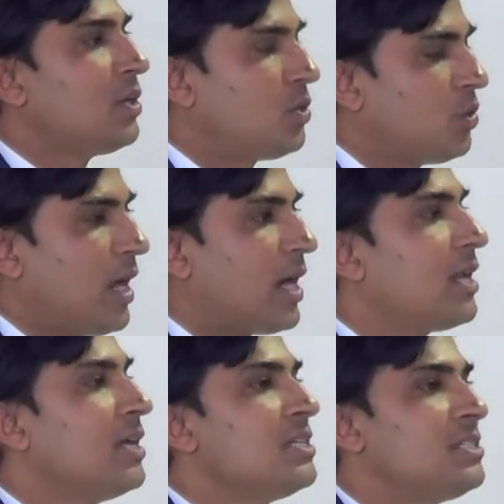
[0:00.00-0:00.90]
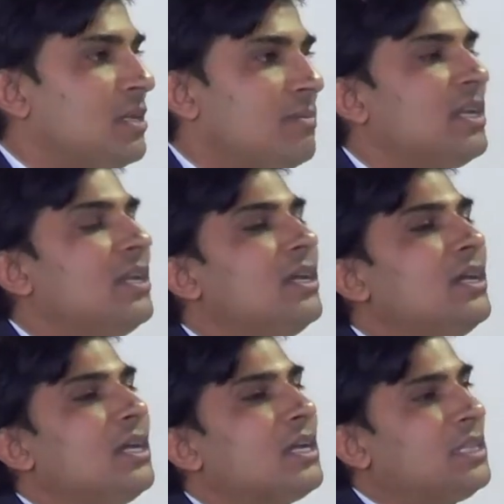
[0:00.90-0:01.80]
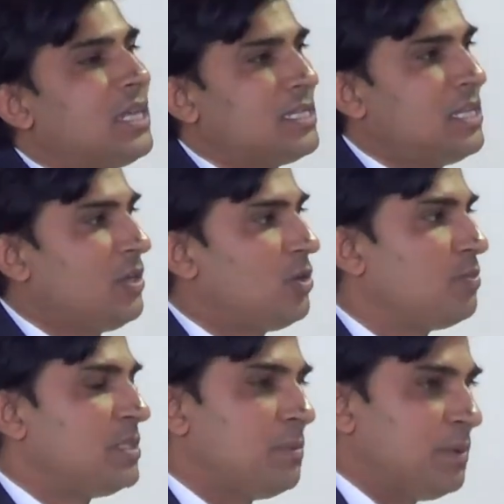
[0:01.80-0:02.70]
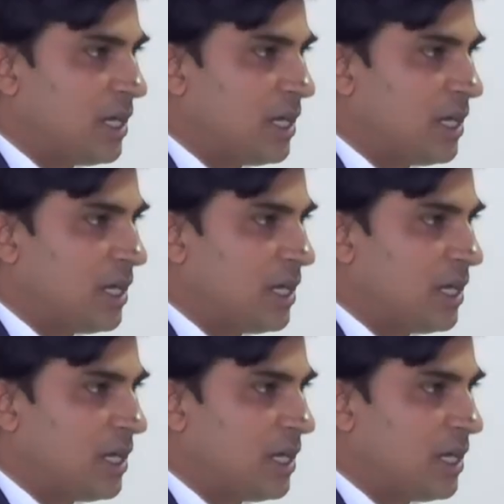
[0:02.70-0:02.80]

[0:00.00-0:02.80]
to our Chairman Gitanjali Group, J.P.